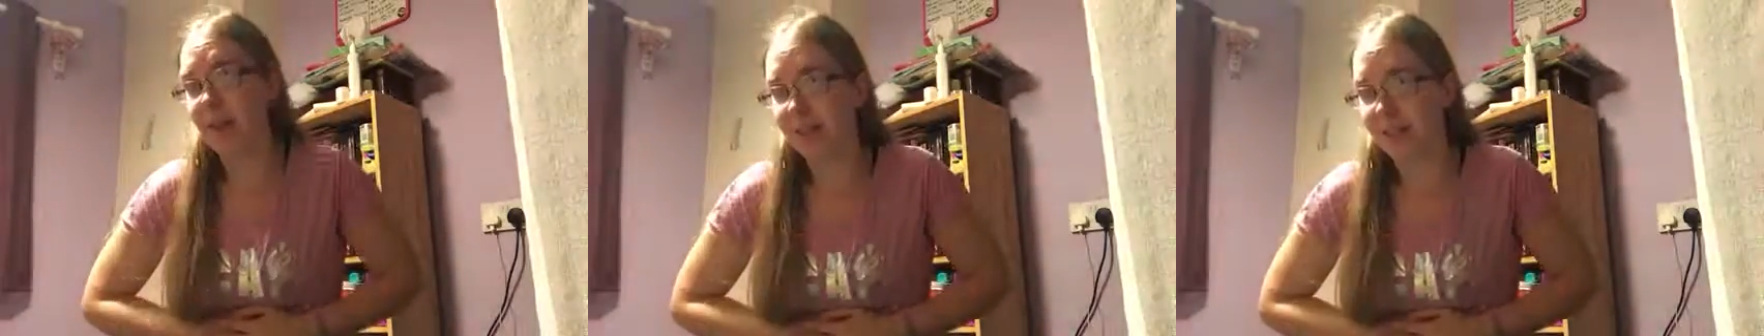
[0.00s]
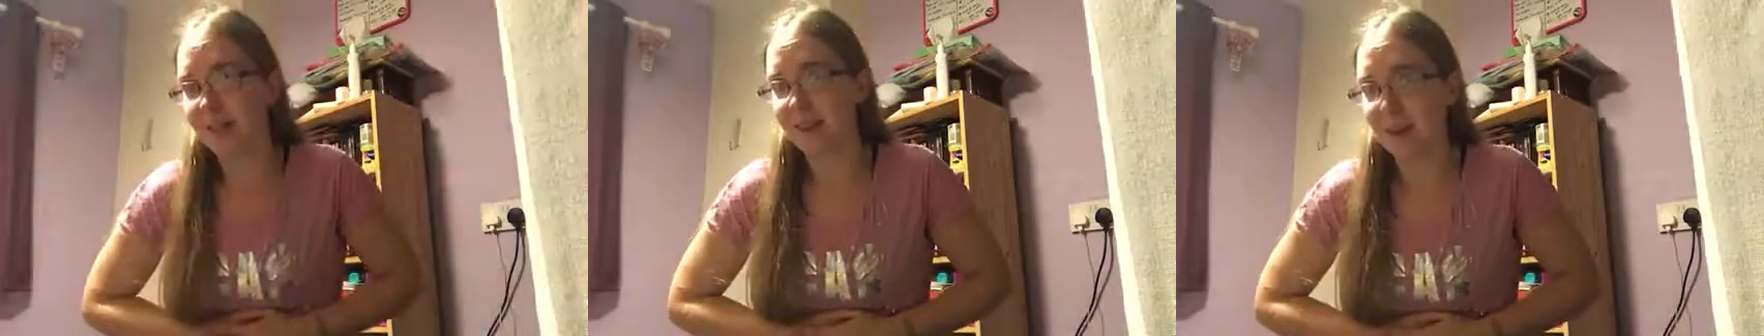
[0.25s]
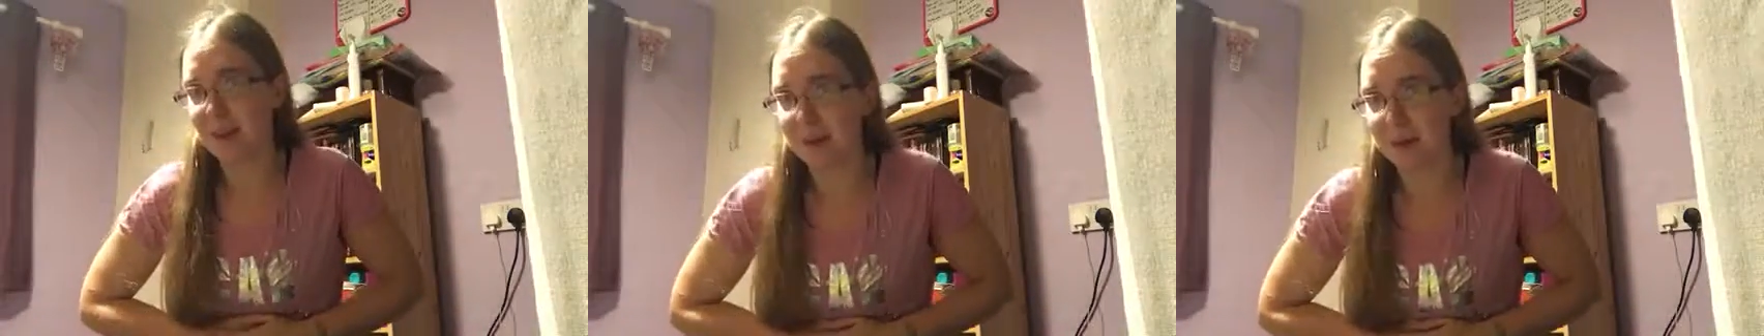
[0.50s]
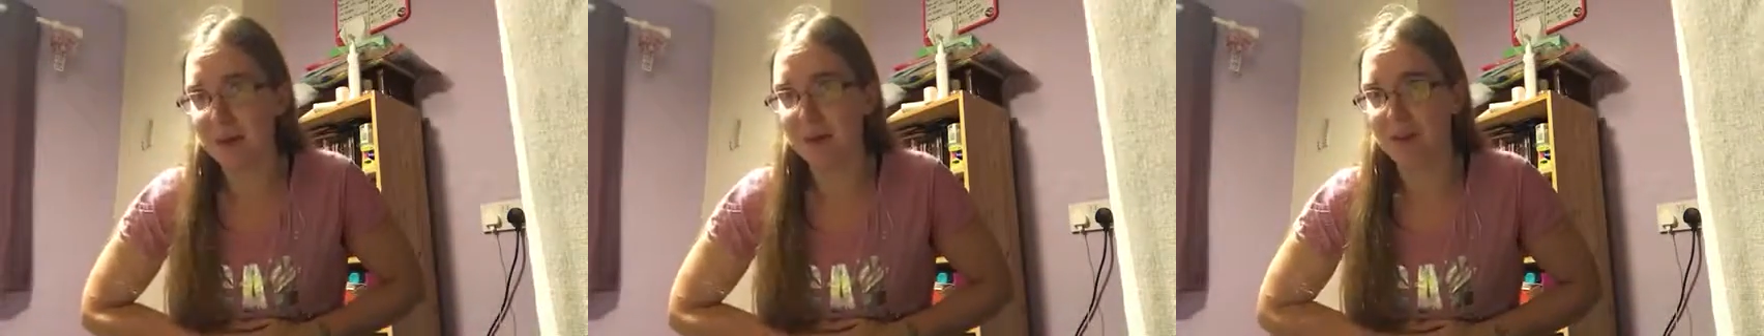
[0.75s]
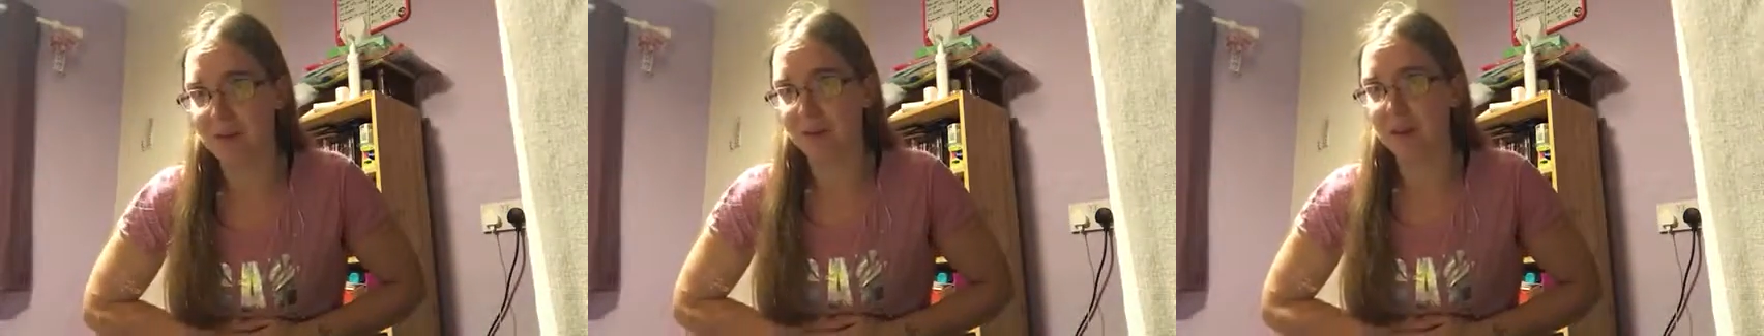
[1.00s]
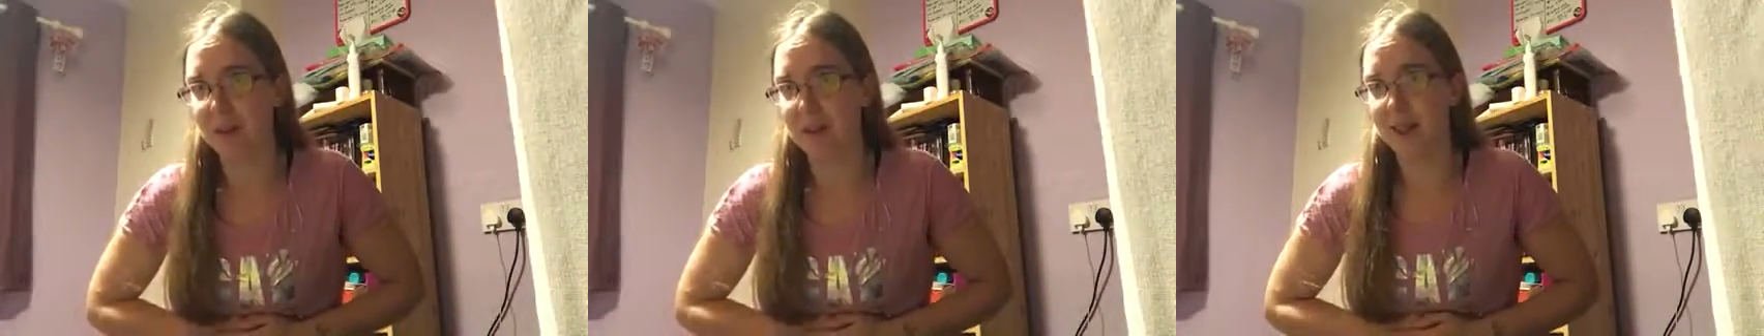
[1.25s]
very sick with
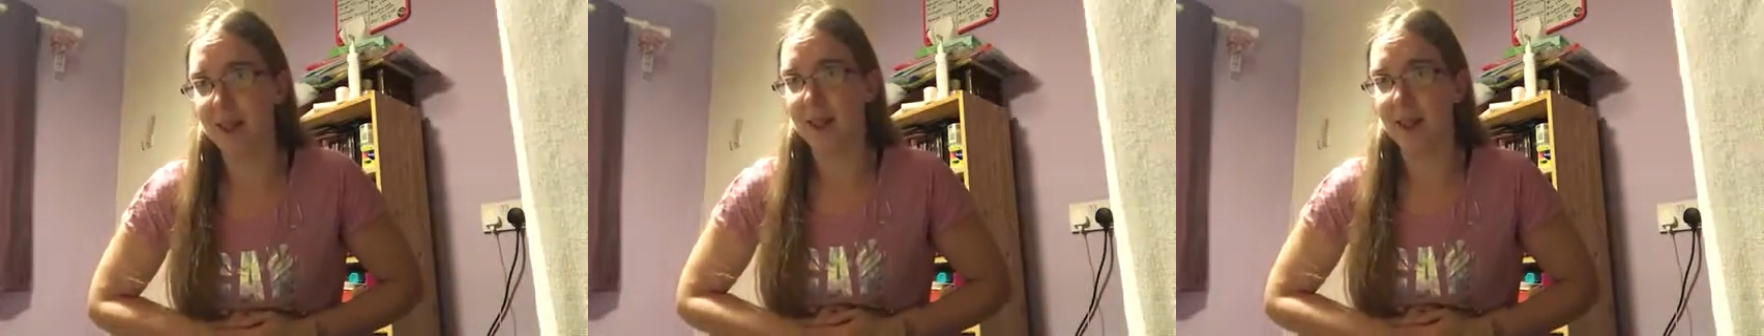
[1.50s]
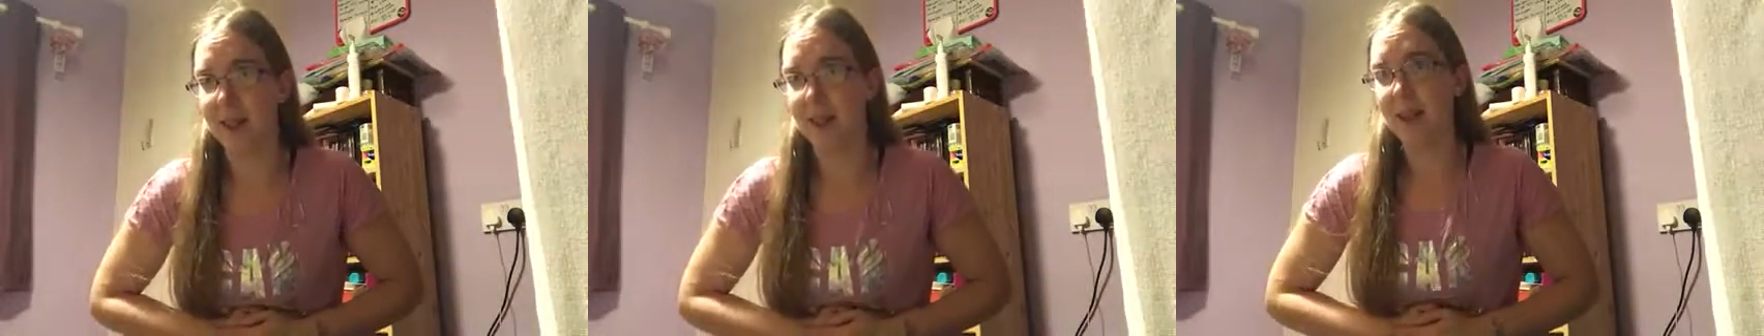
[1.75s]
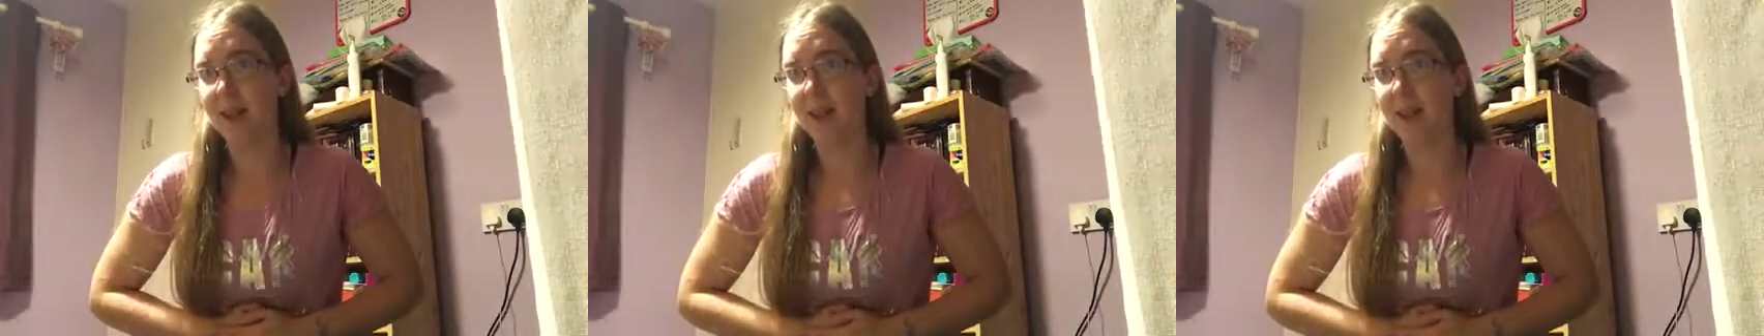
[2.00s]
anxiety.